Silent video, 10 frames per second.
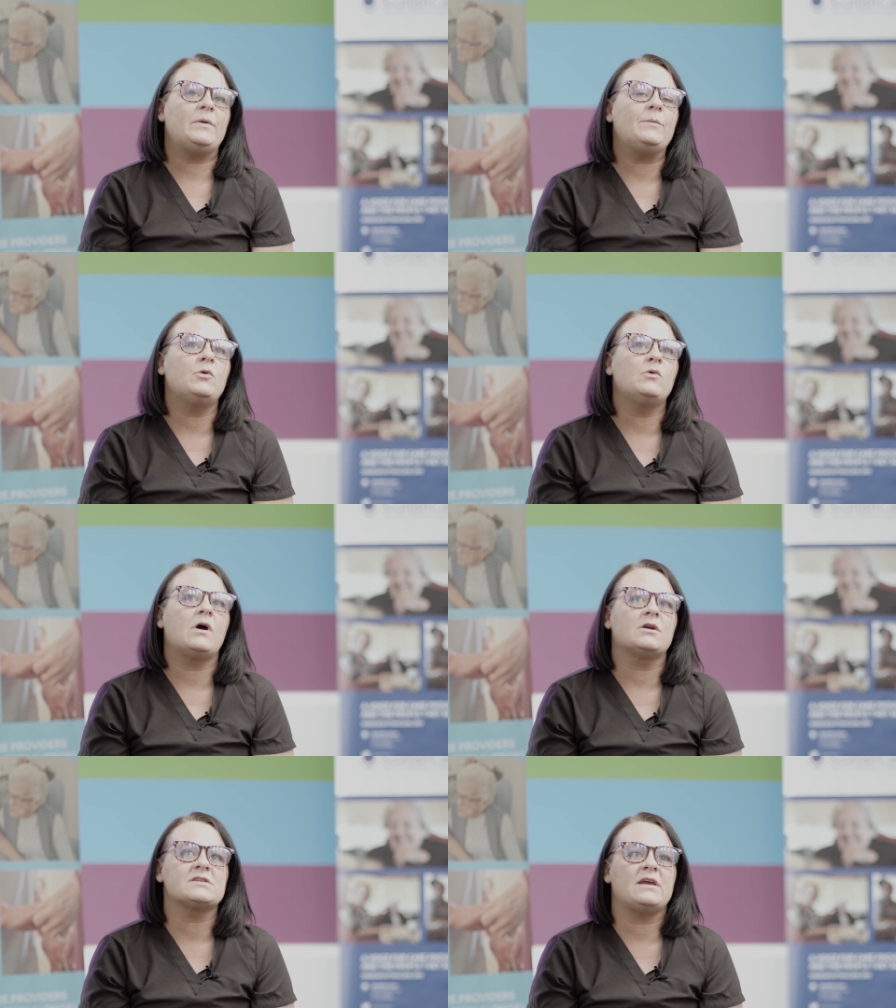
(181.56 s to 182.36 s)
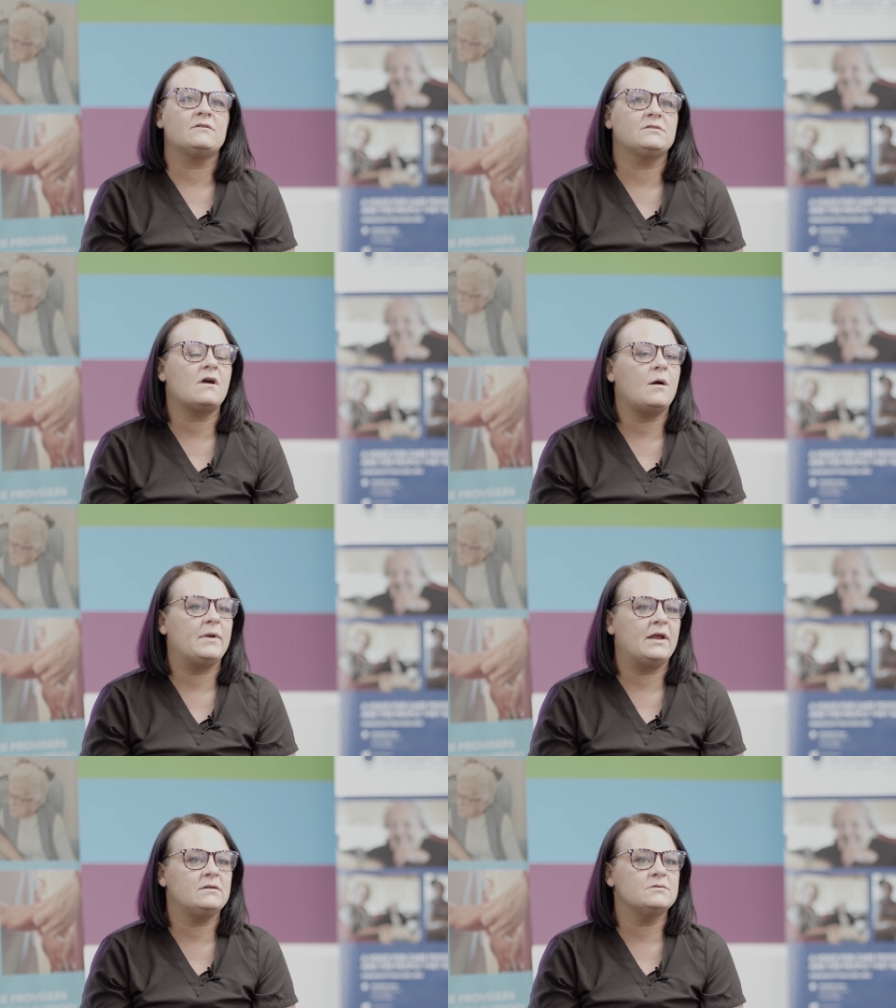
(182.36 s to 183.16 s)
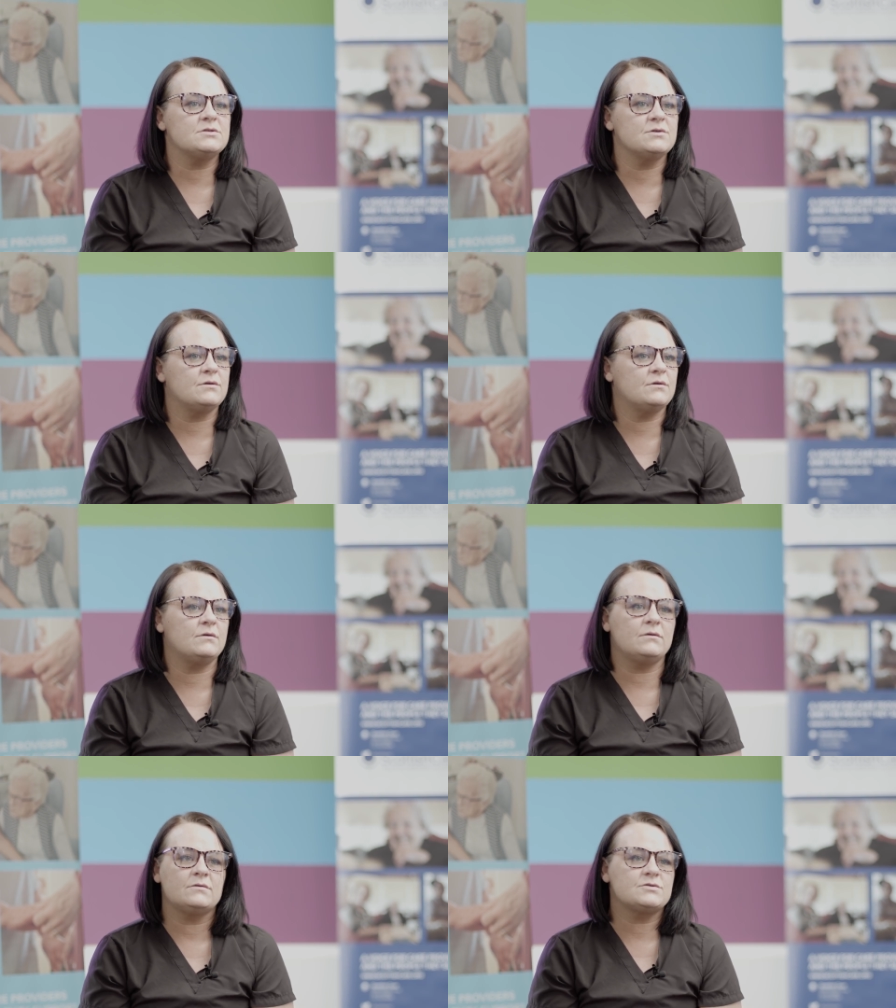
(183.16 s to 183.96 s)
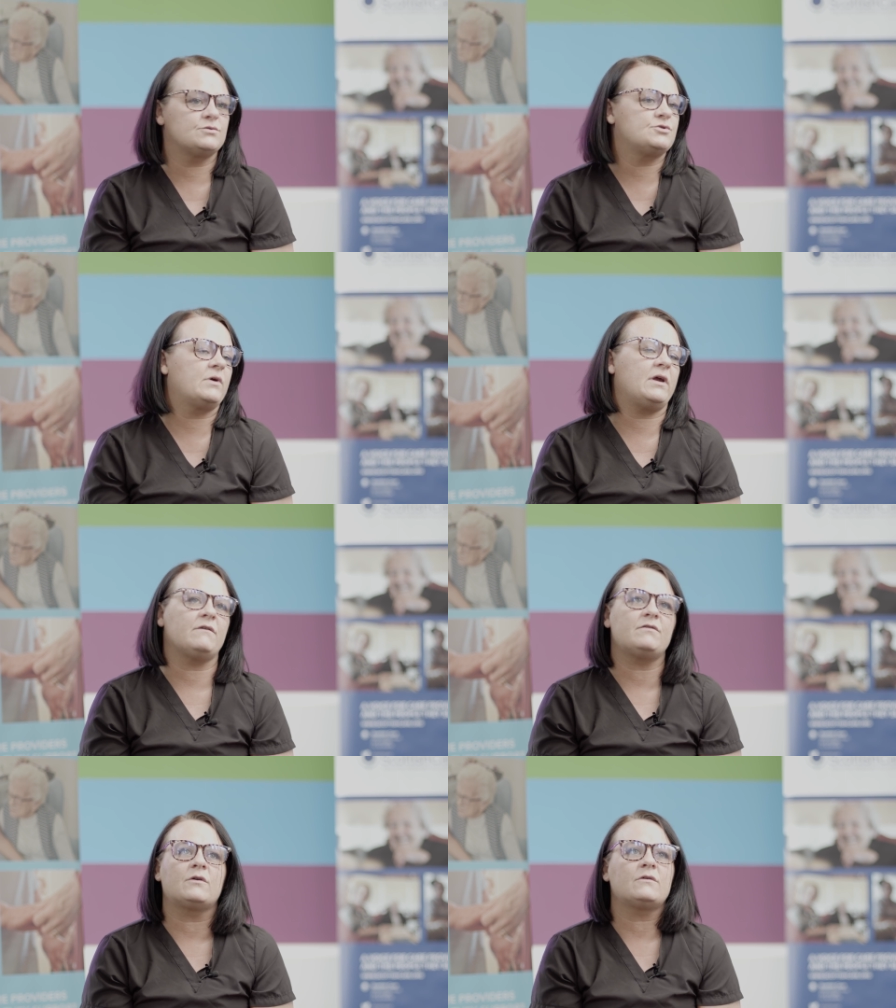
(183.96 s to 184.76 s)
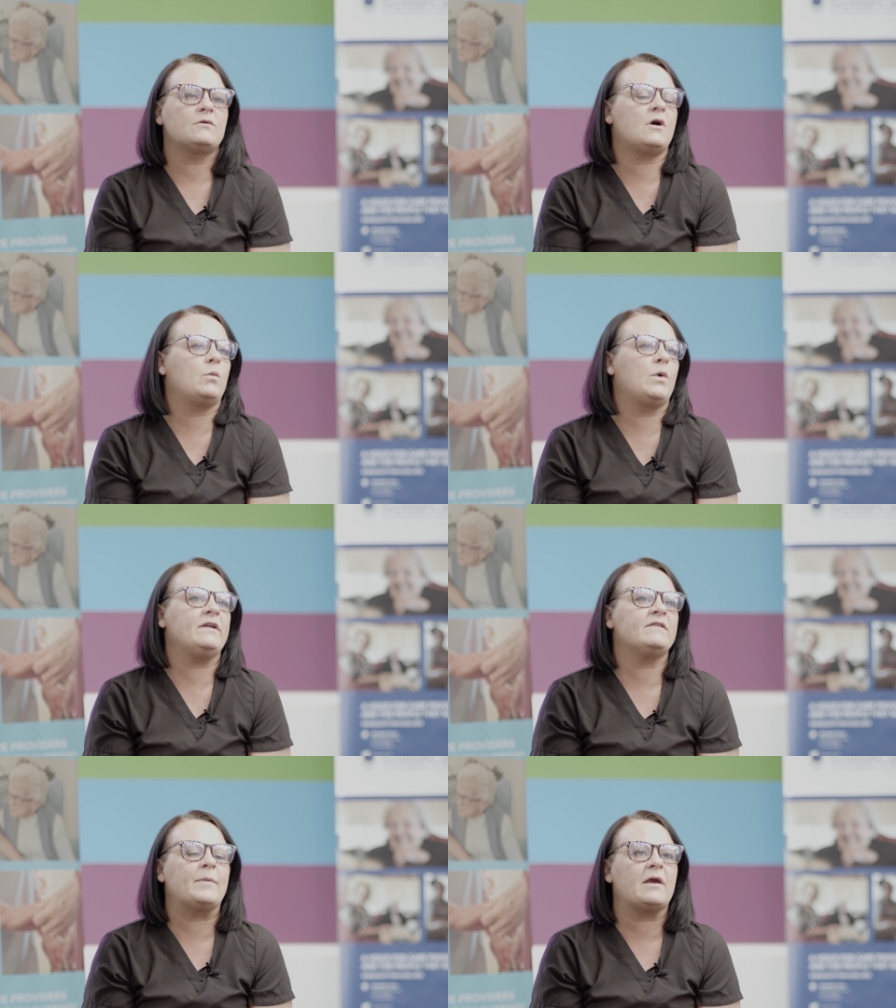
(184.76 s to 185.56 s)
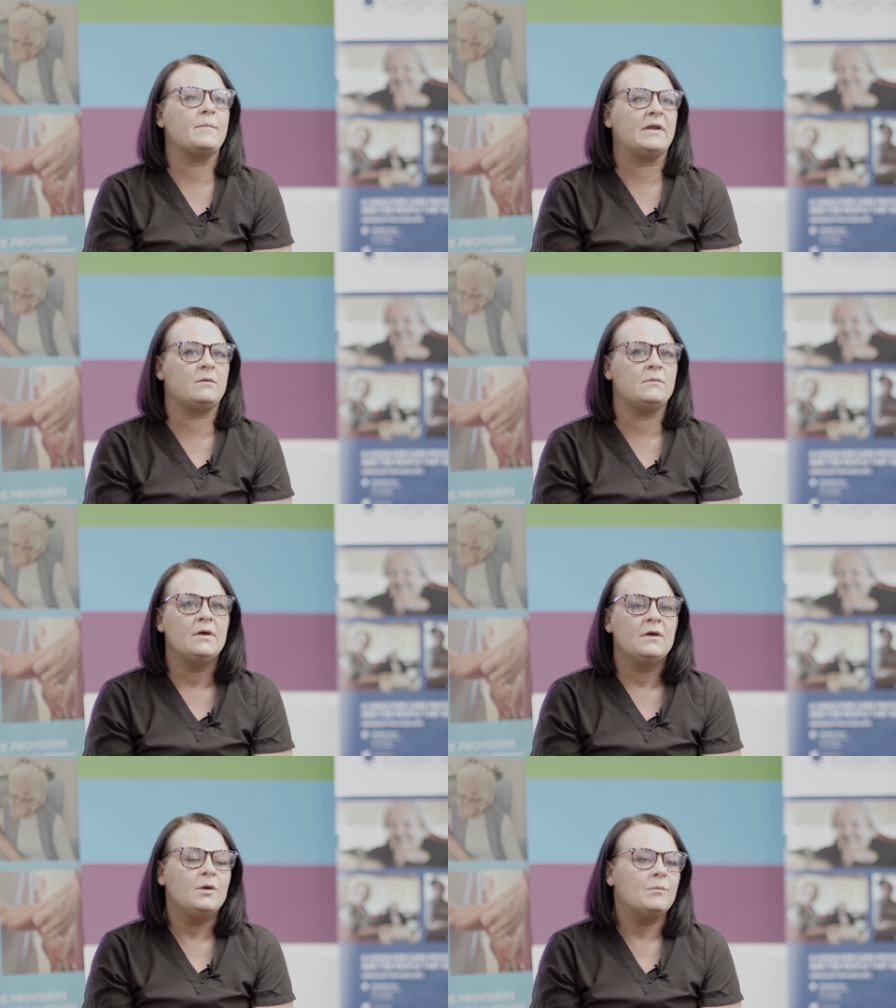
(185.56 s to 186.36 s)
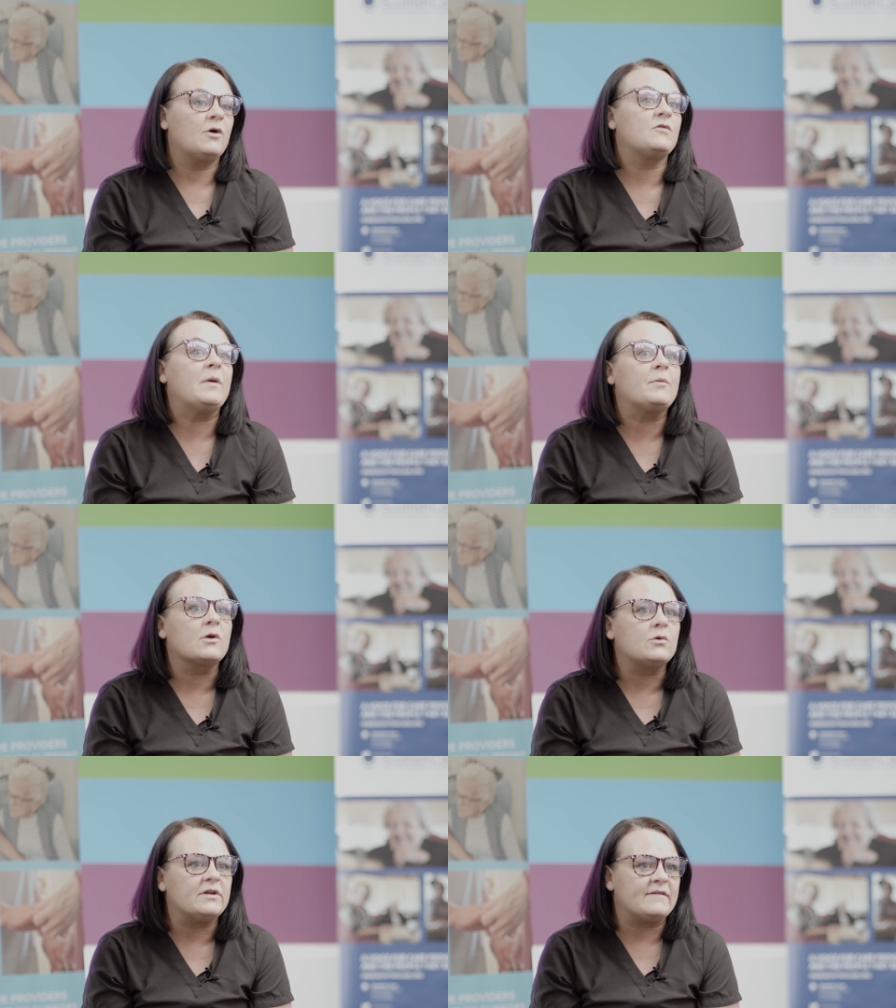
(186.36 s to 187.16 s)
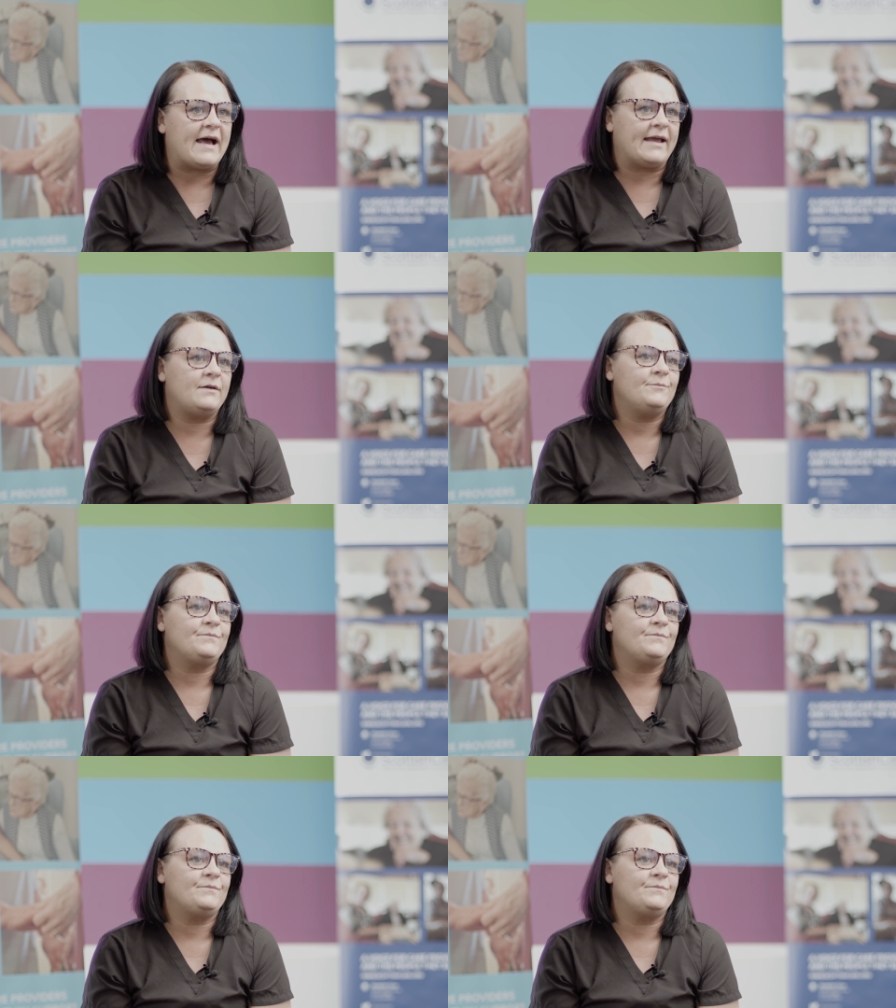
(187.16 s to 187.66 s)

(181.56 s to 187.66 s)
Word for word: people are scared of coming into social care they're worried about coming in because people are going to die.